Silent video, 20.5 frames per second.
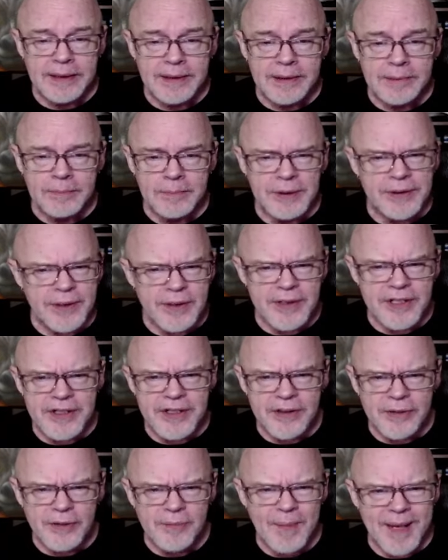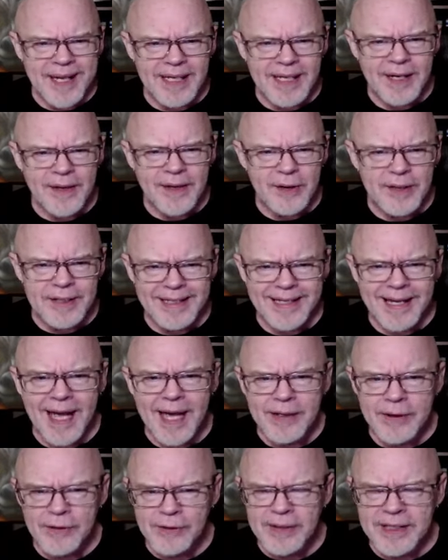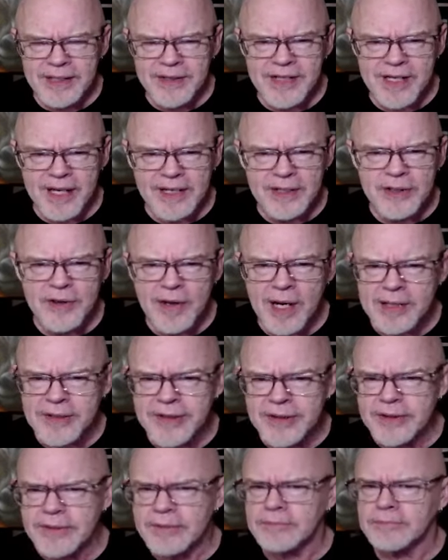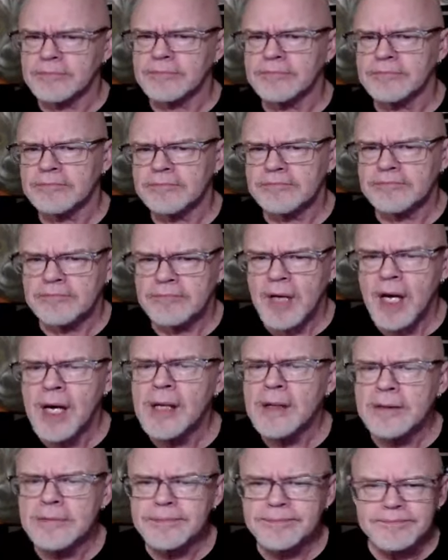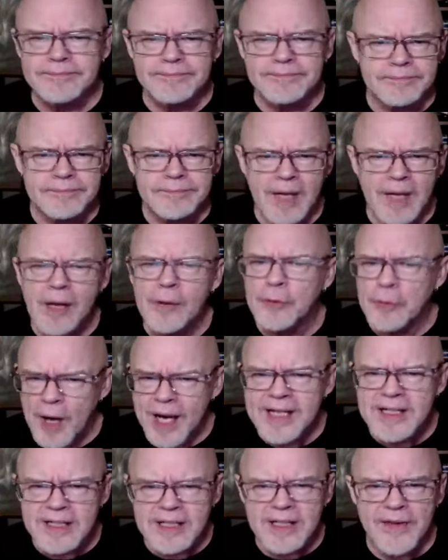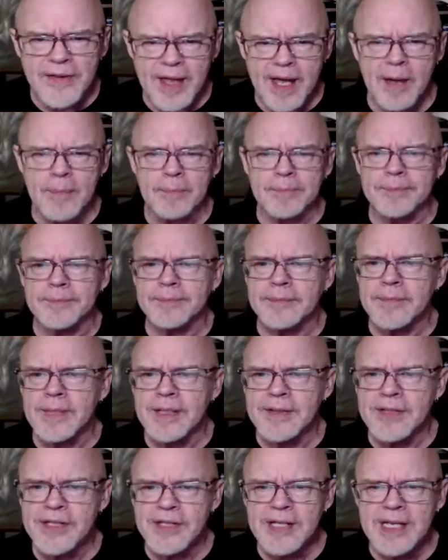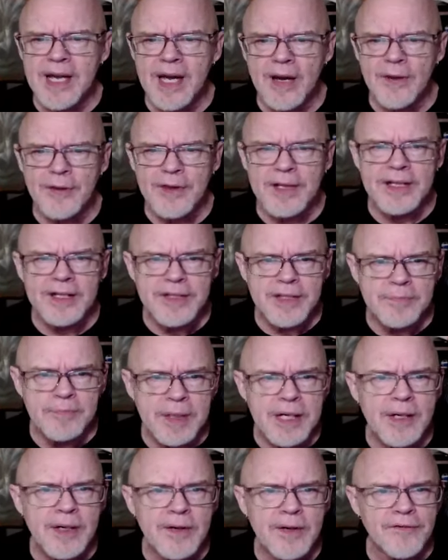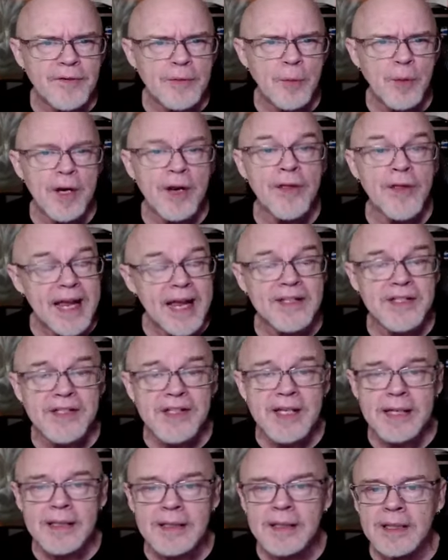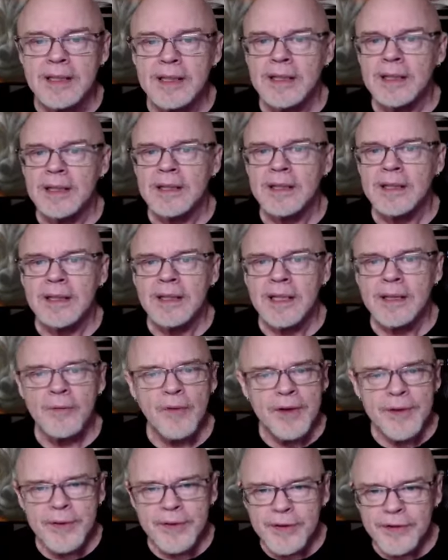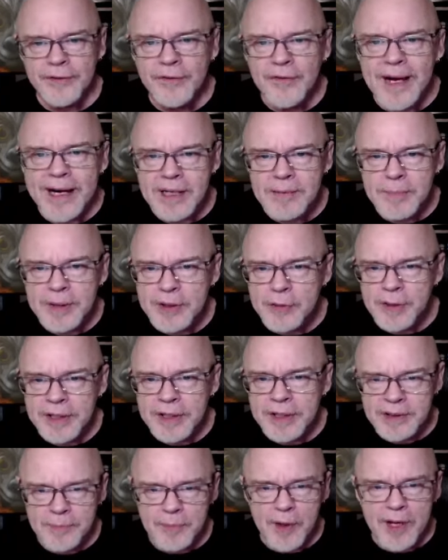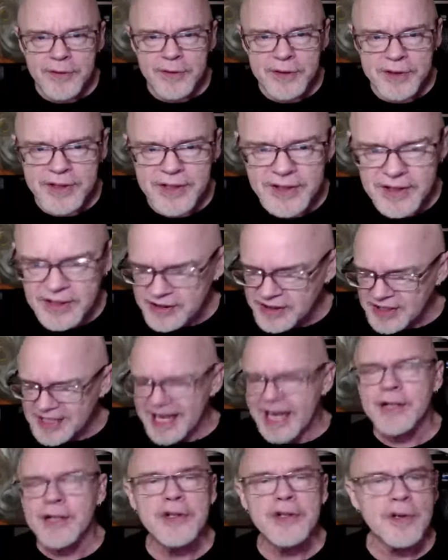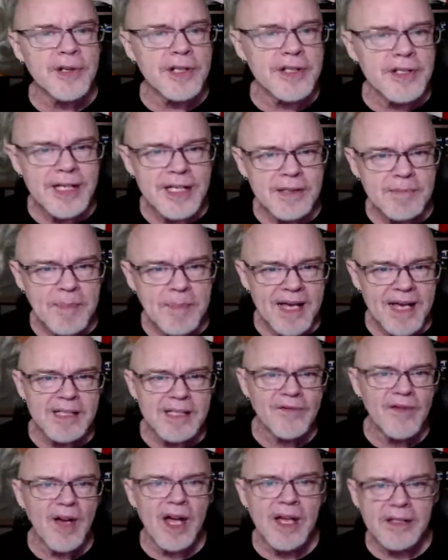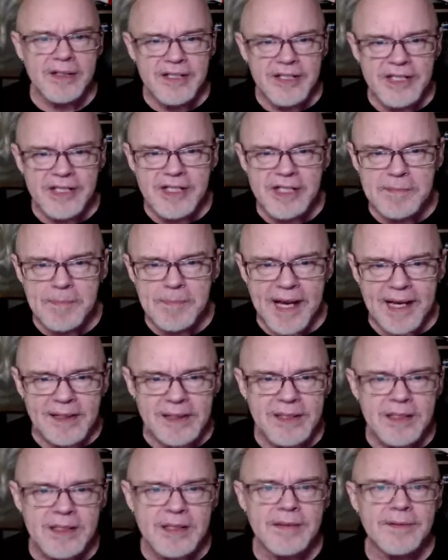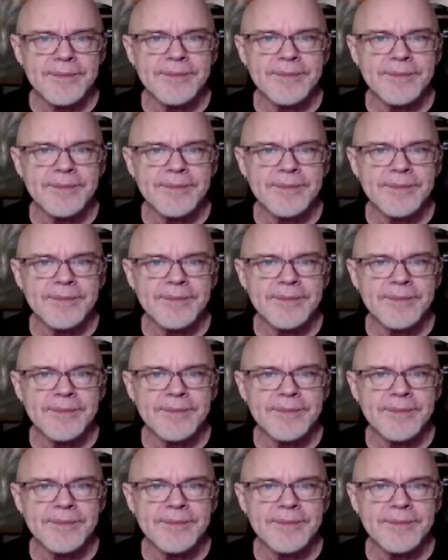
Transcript: But there are still many other Ingadarines I trust. I'll, I'll write to them and see how things appear from where they sit, and whether the fight between the brothers is as dangerous as Pasevalles suspects.